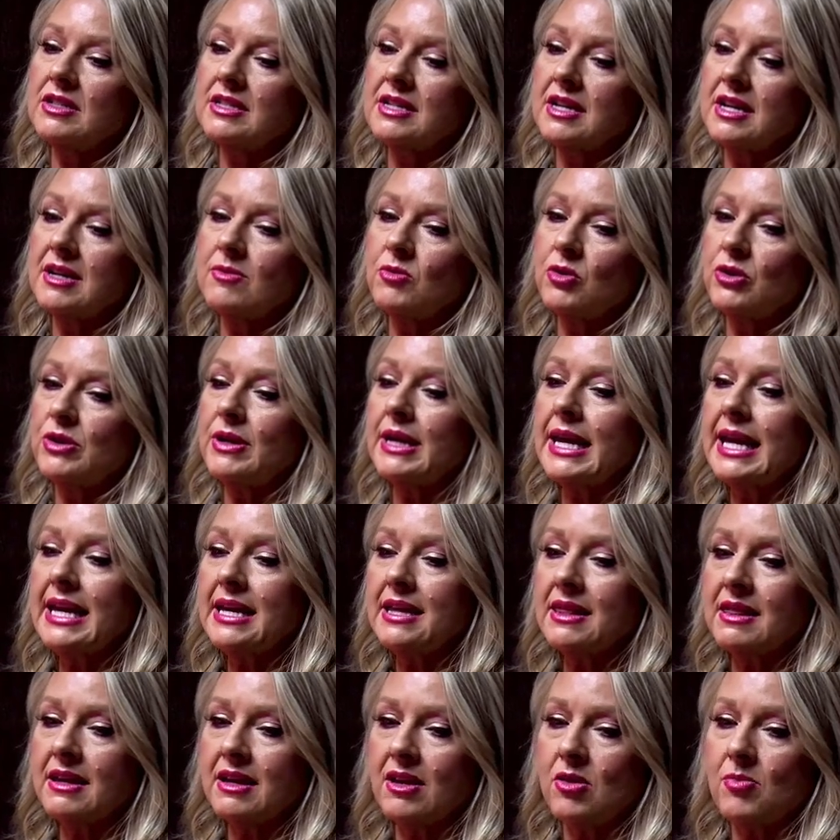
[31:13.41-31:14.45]
time or you
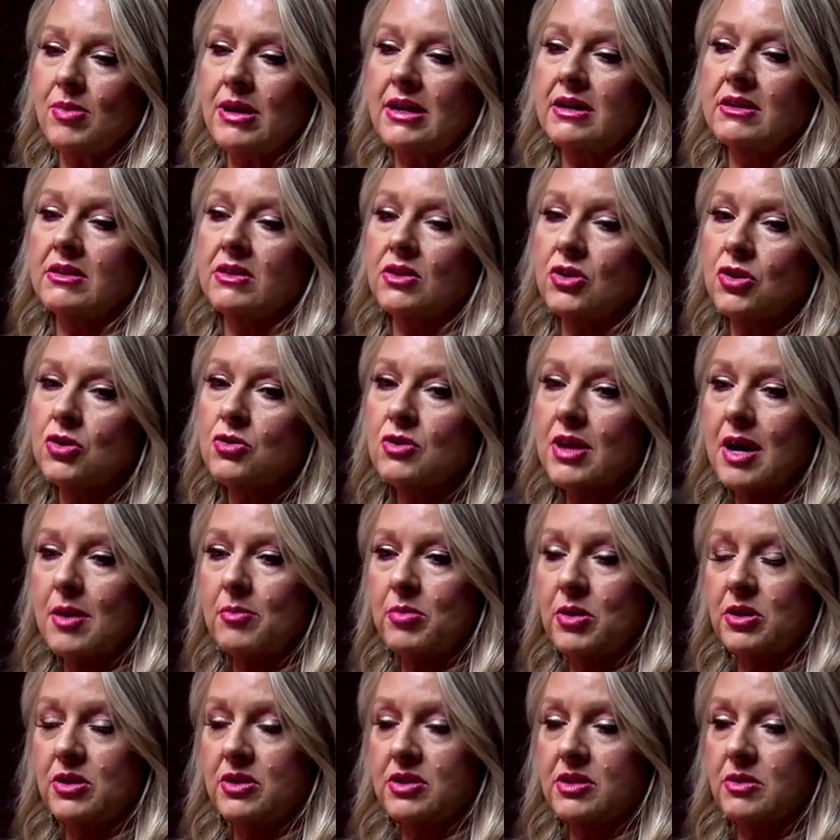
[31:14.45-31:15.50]
can't think about who
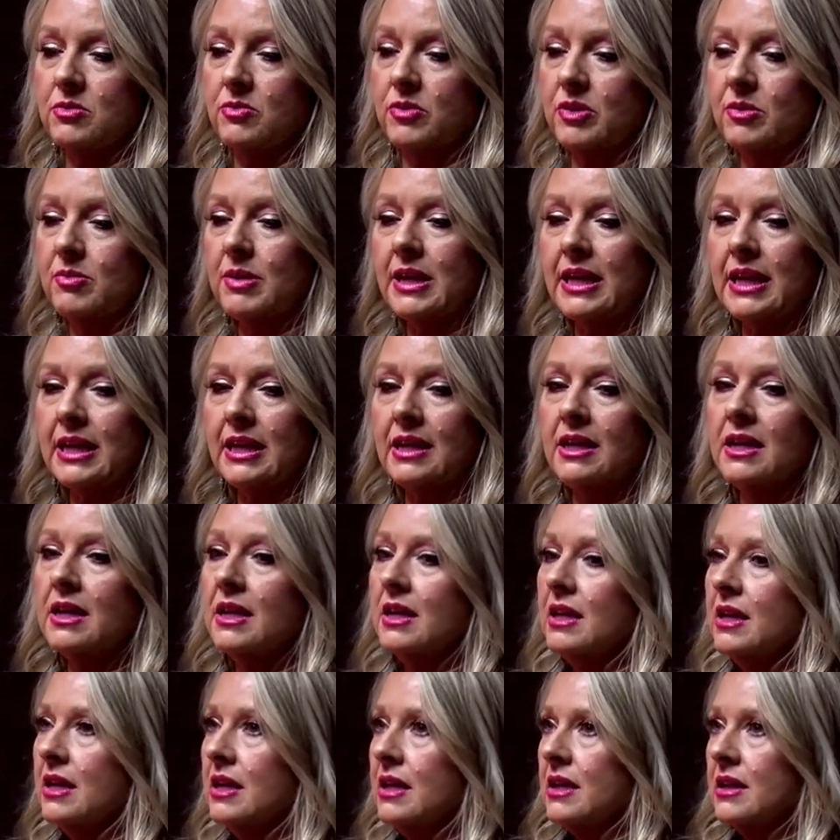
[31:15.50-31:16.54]
that person would be,
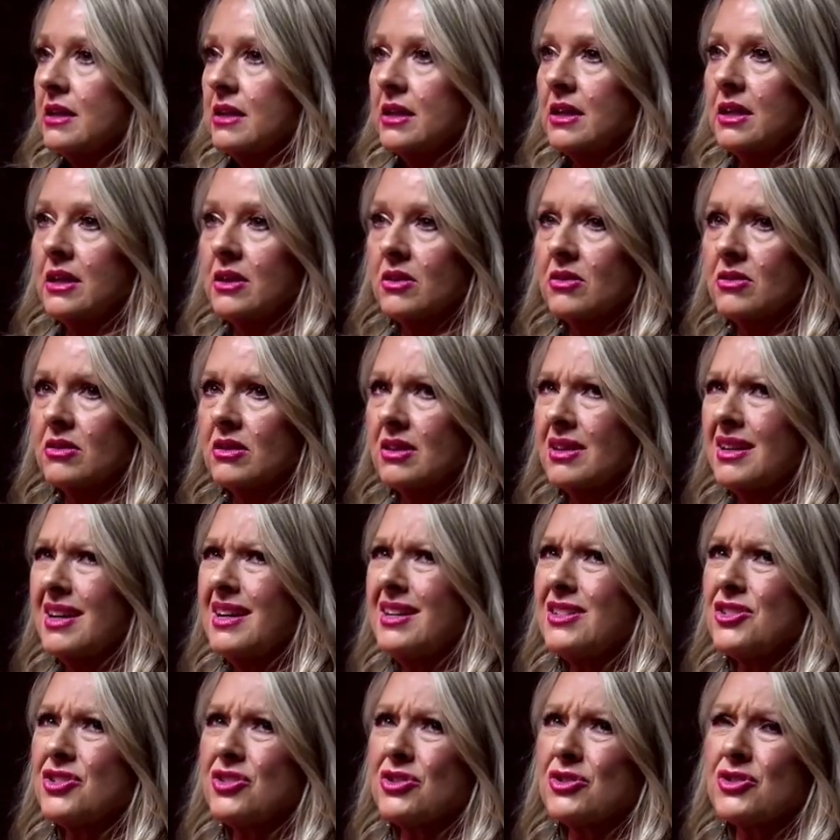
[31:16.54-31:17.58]
you know,
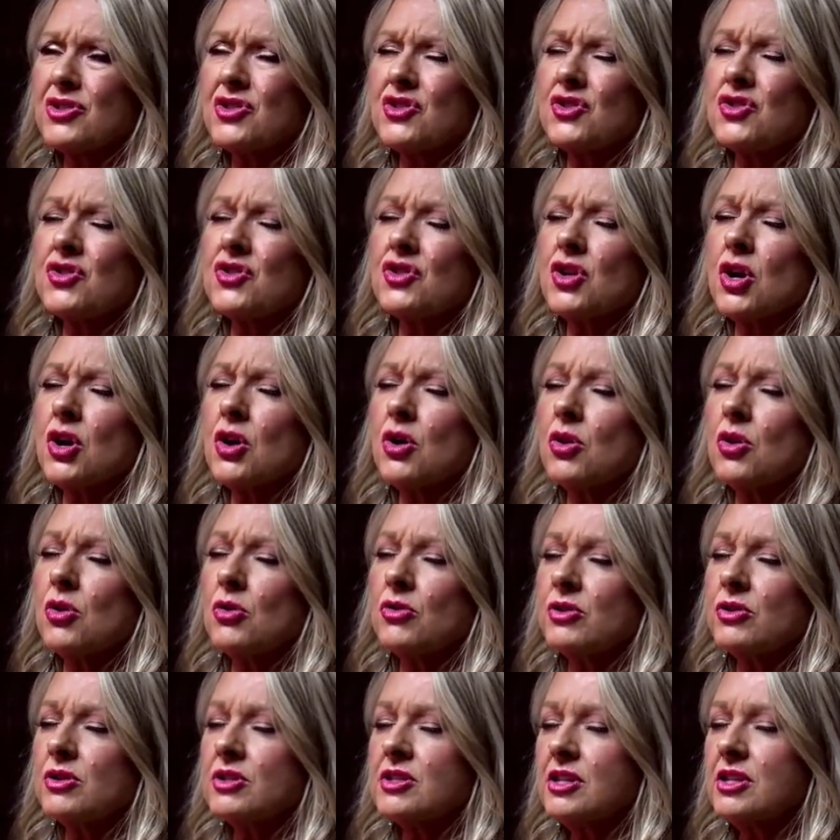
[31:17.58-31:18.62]
gosh, there's so
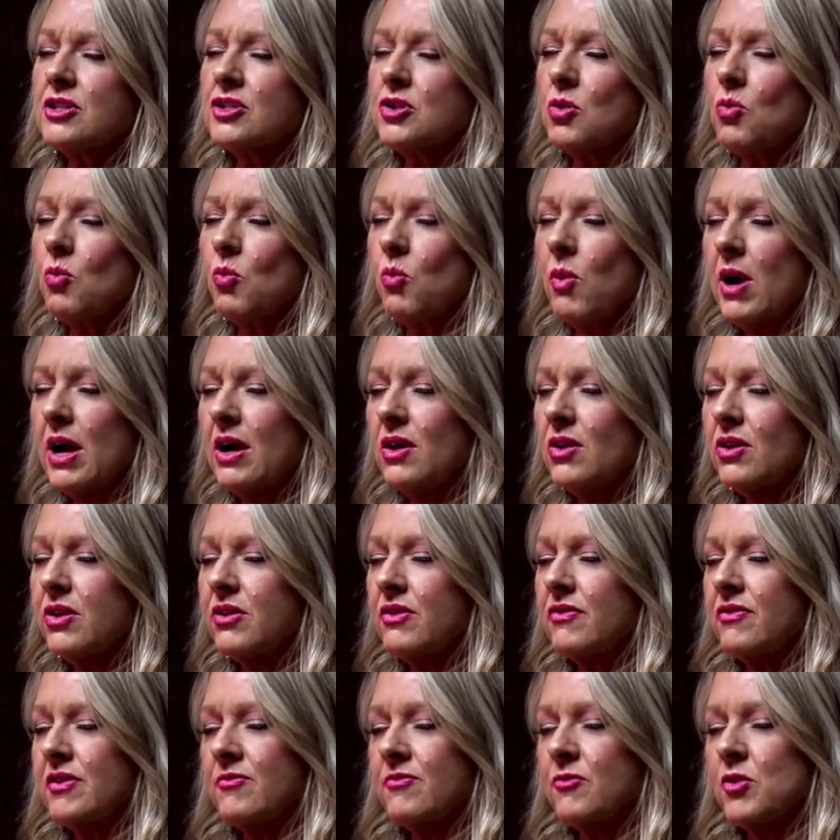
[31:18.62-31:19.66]
there's such a wealth
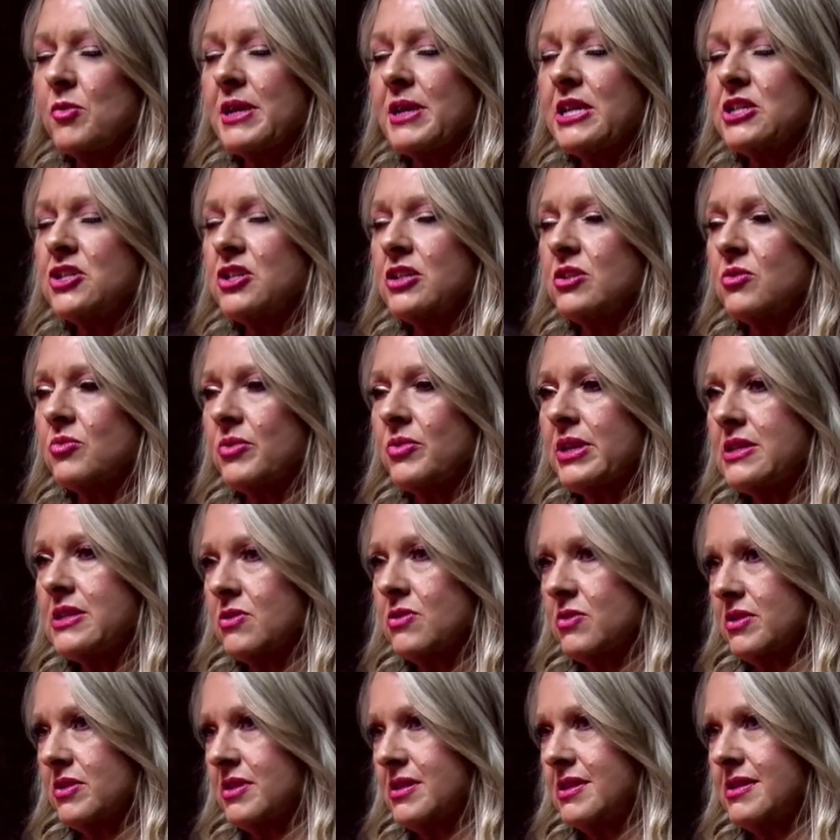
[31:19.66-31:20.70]
of information and
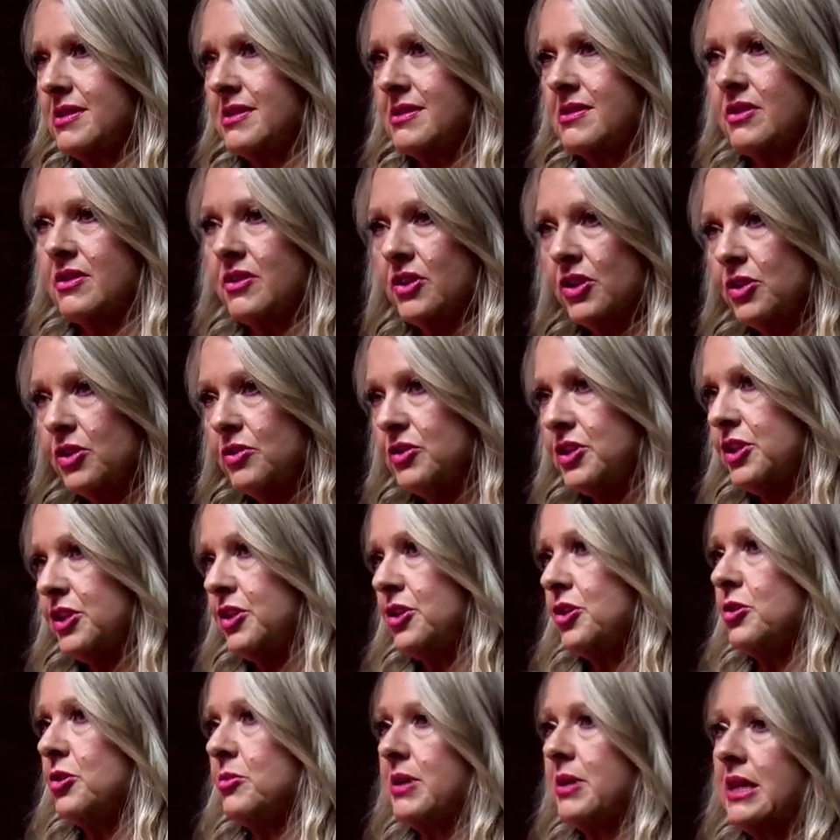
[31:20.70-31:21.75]
resources on
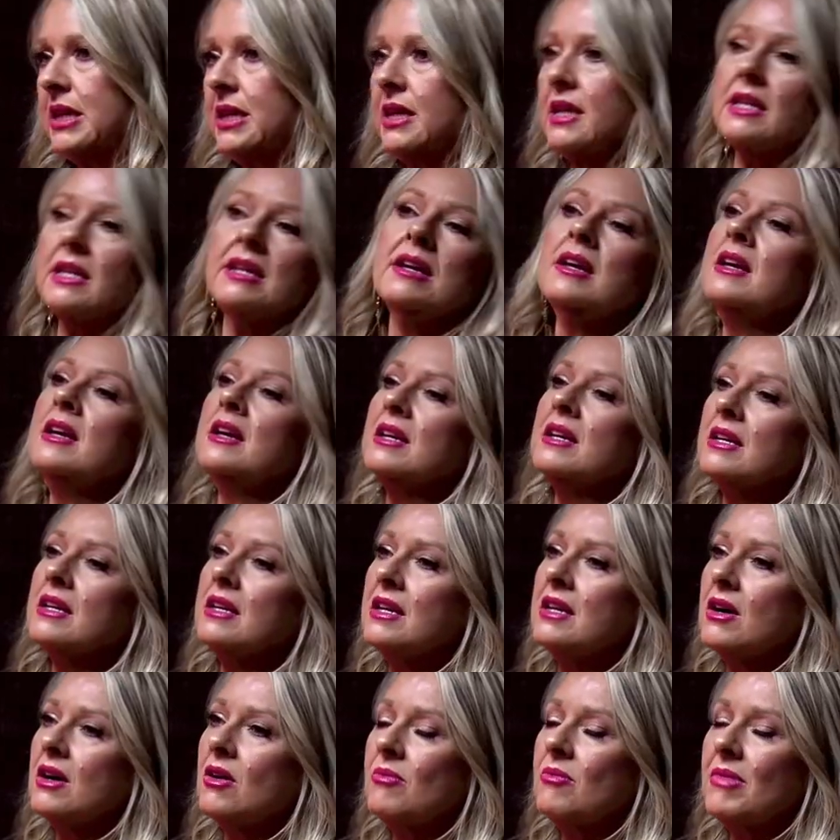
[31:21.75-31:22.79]
YouTube, YouTube. and you
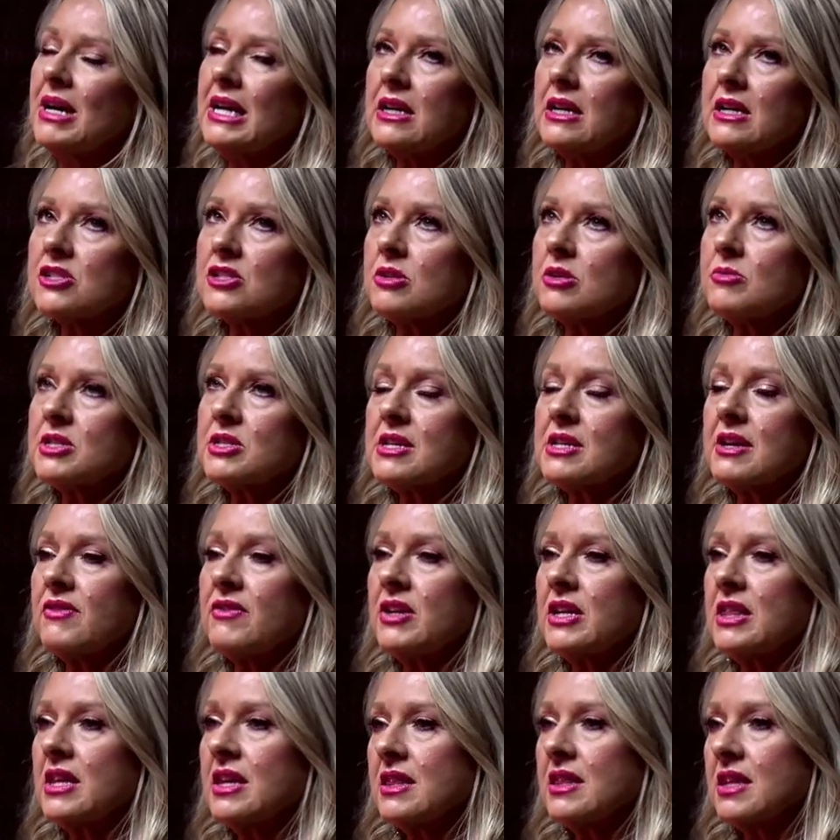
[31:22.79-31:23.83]
know, my gosh, almost
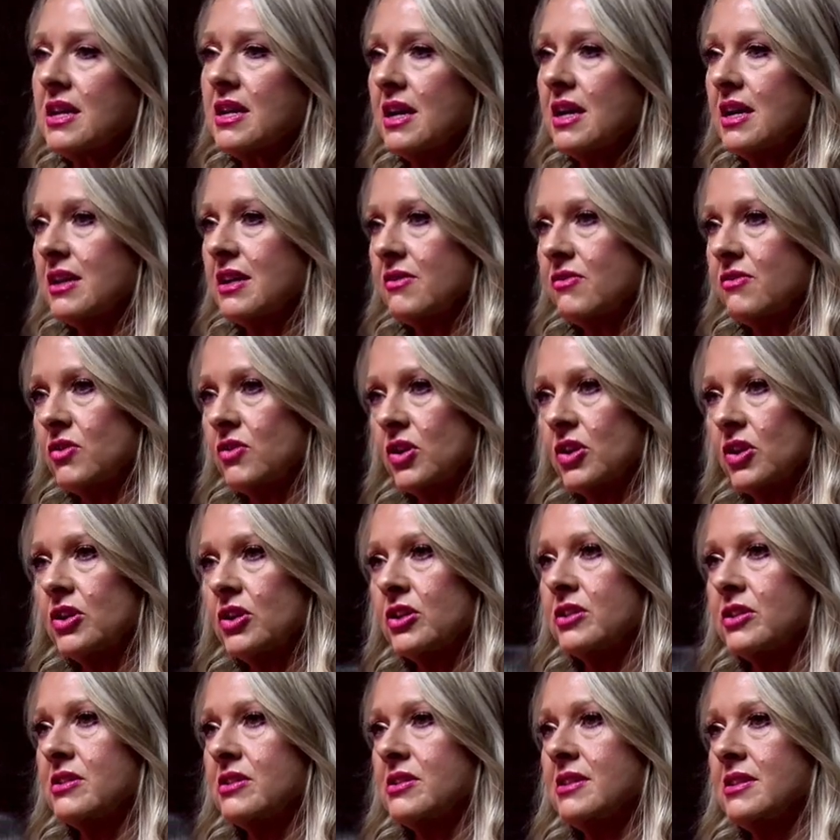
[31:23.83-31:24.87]
everything that I have
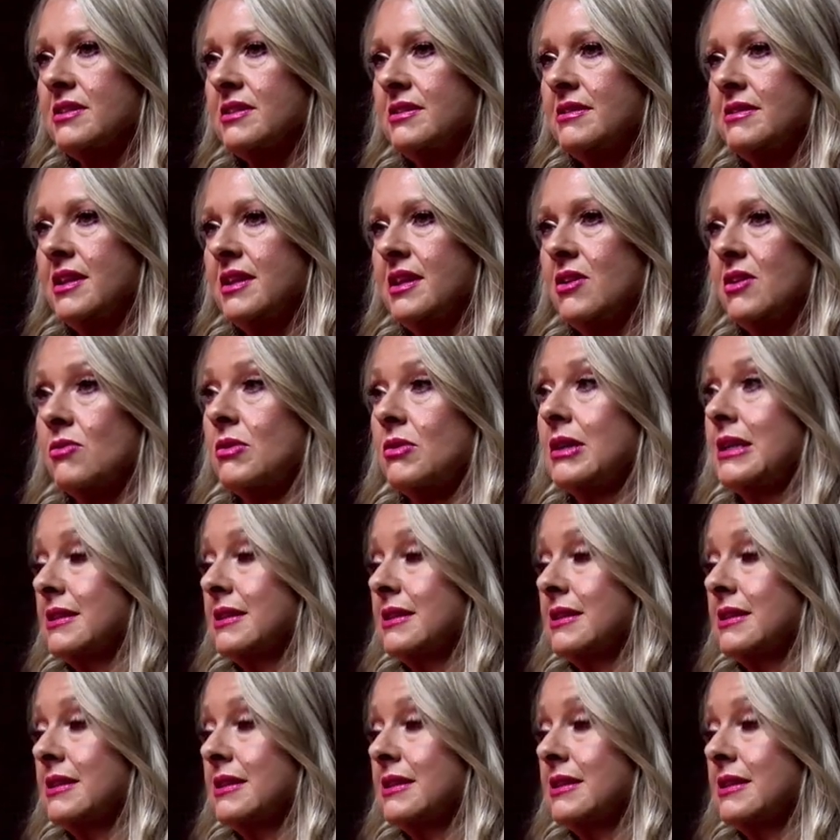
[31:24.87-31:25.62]
learned, you know,